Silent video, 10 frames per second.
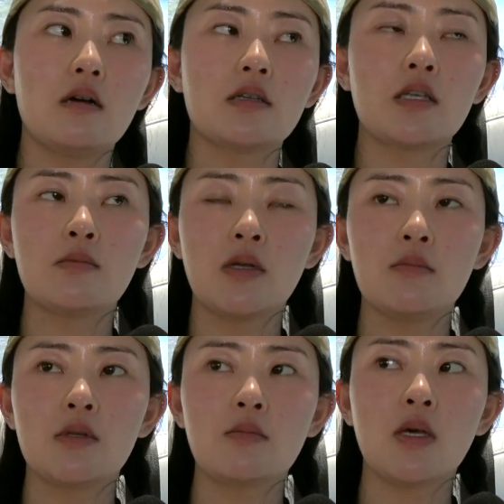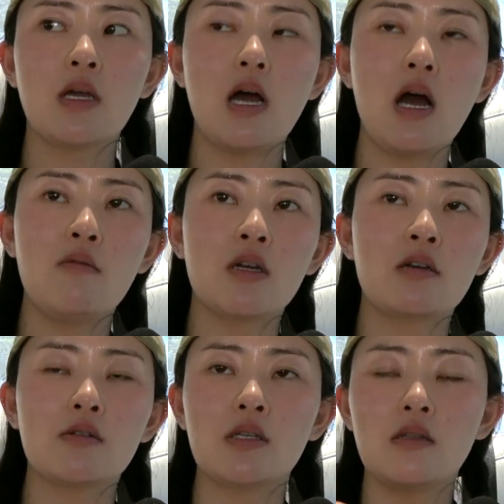sometimes I'm like, I want to
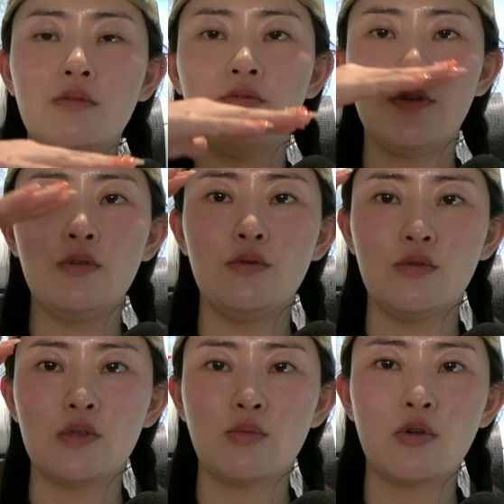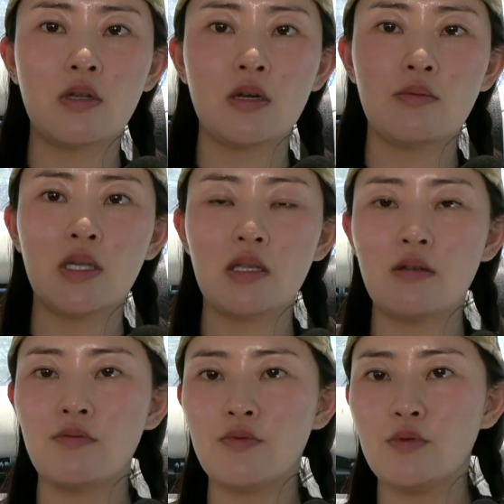go see the views more than I want to eat
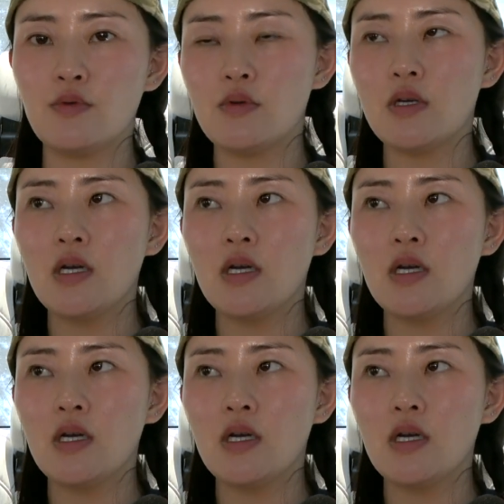the food.